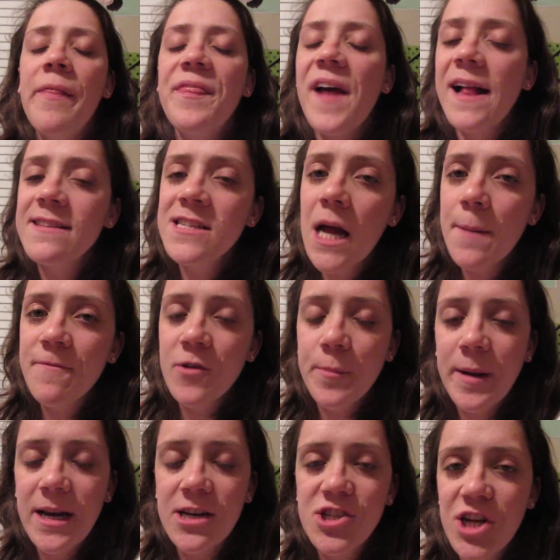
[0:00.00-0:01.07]
That's not for
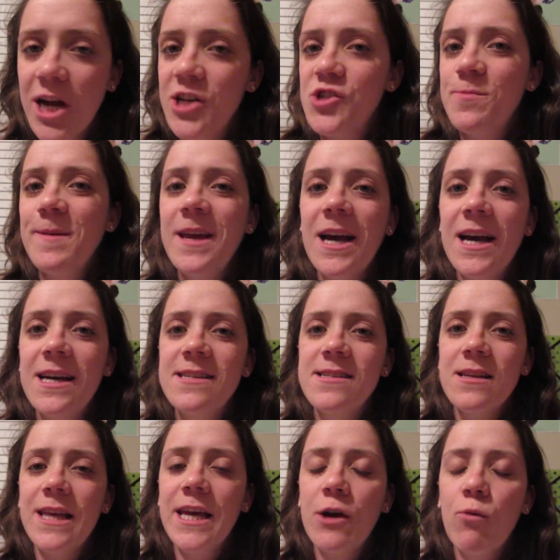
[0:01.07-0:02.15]
me to judge
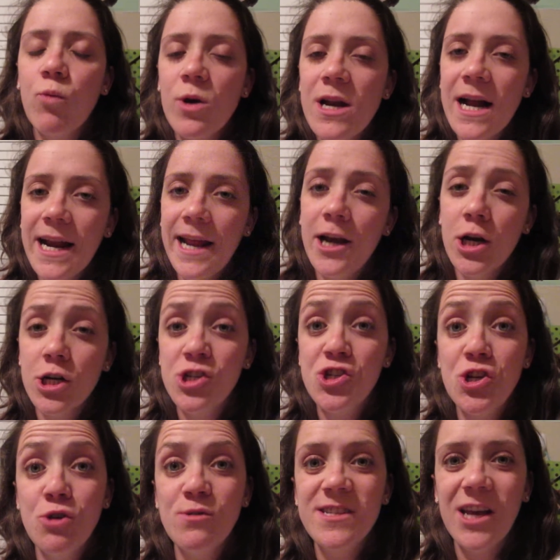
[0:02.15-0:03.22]
because, like, we're not in her
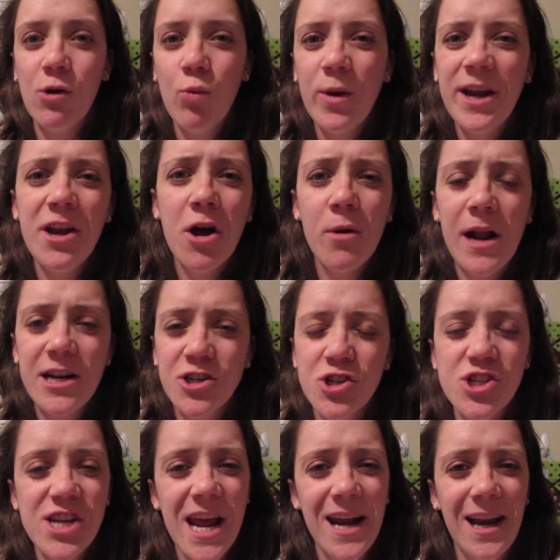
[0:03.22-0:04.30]
shoes. Like, we don't
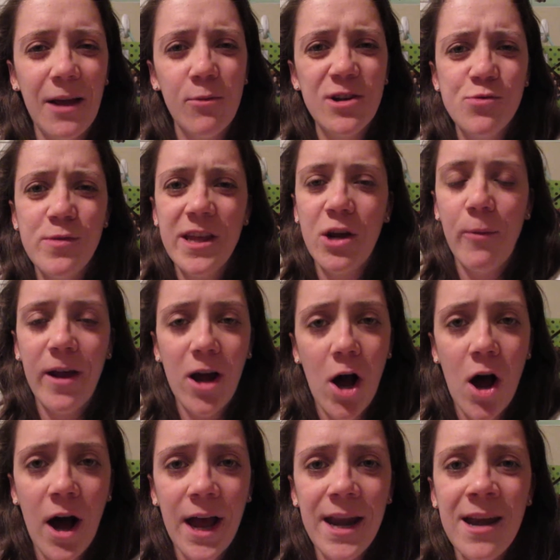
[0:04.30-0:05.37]
understand, like, what's really going
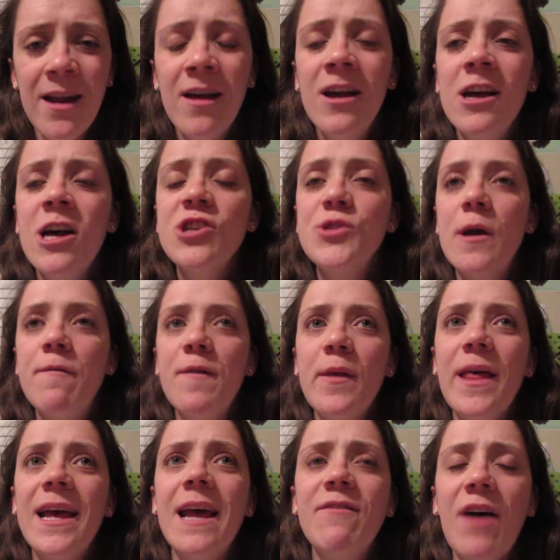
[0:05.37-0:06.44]
on. So I feel
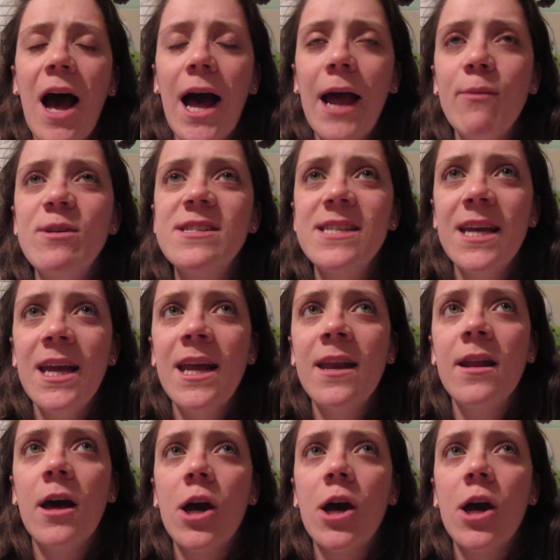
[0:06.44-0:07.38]
like if I was in